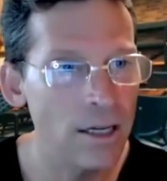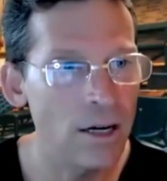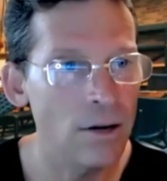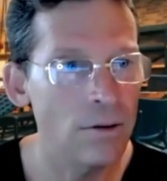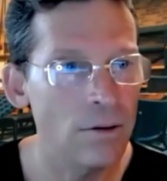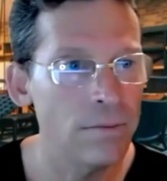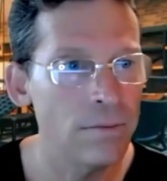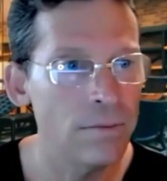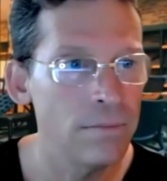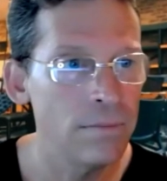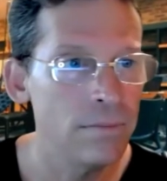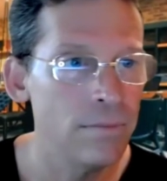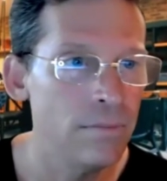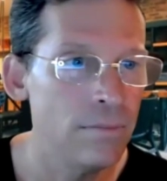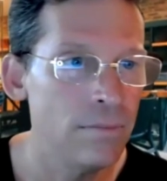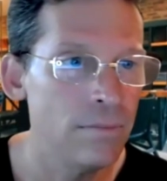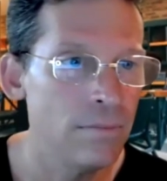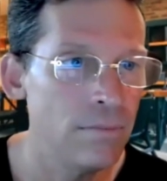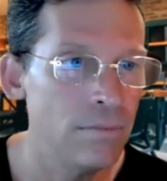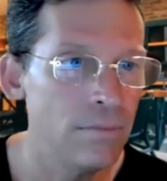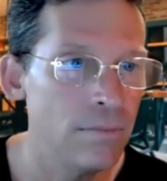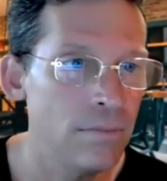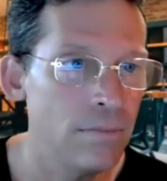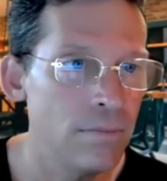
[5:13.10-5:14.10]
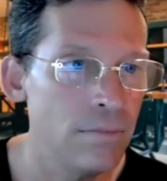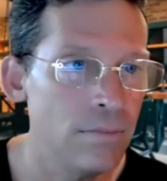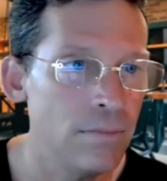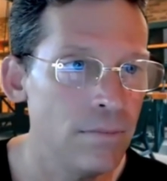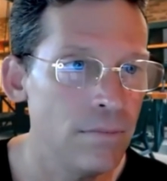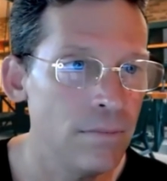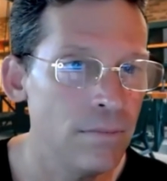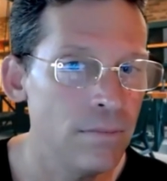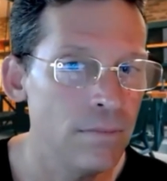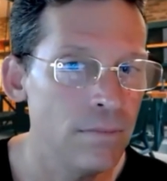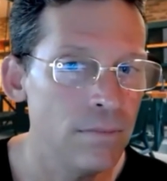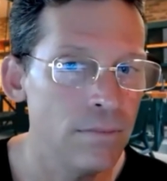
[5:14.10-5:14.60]
you know
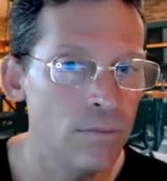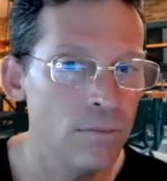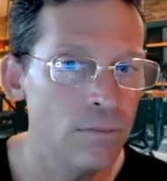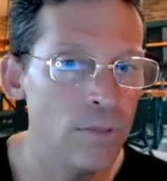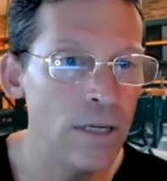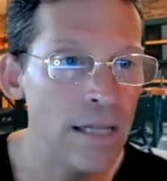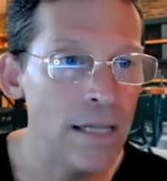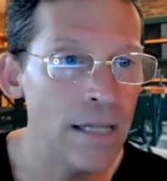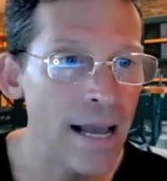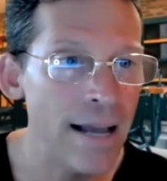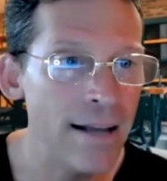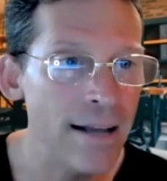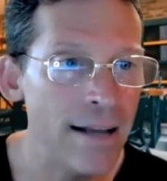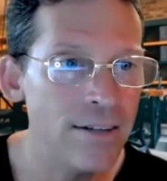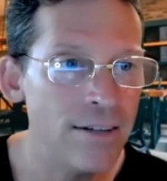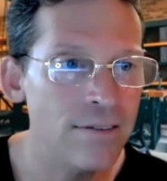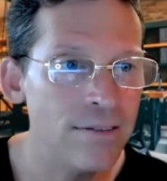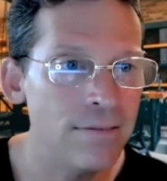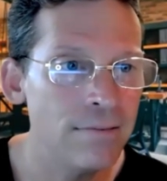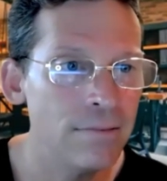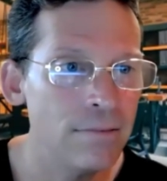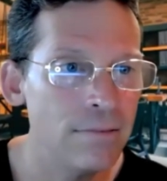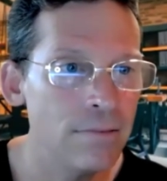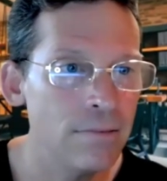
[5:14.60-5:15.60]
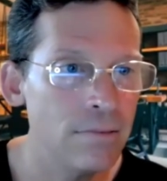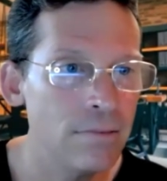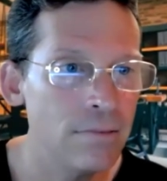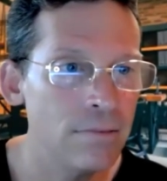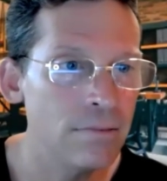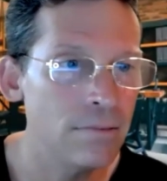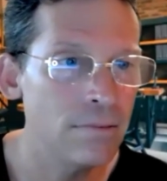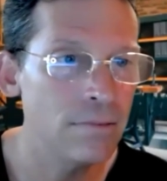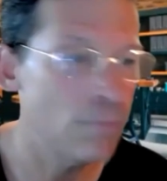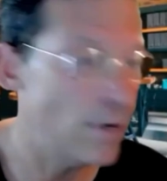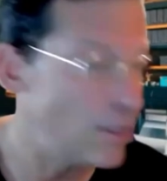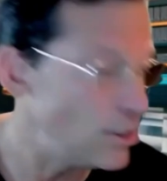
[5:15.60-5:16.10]
realize
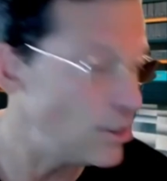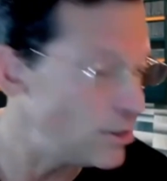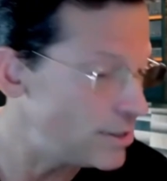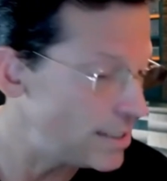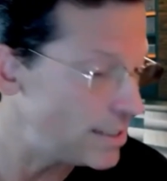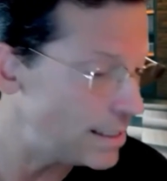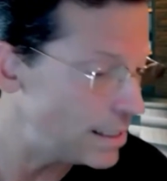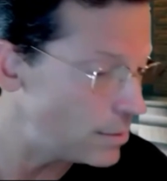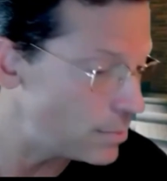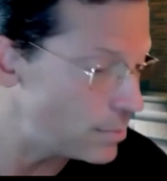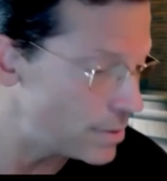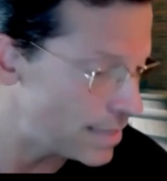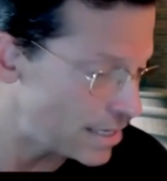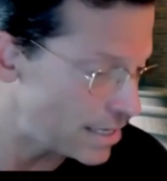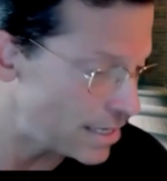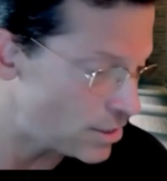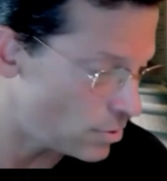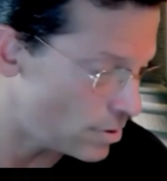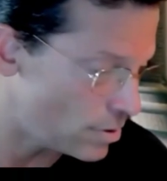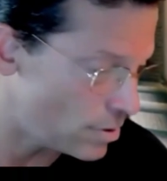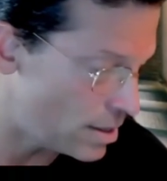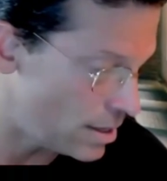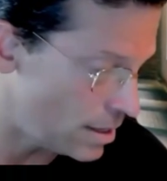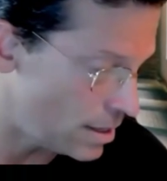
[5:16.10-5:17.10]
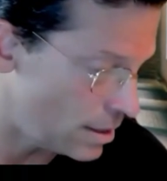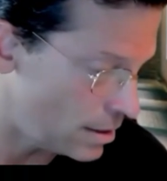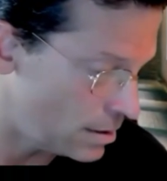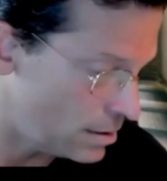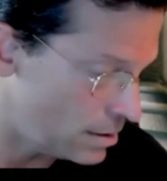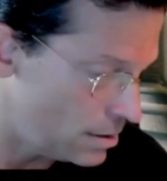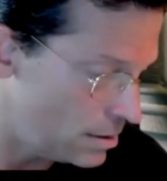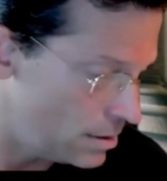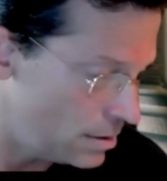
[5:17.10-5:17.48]
when you're dealing with that sort of thing.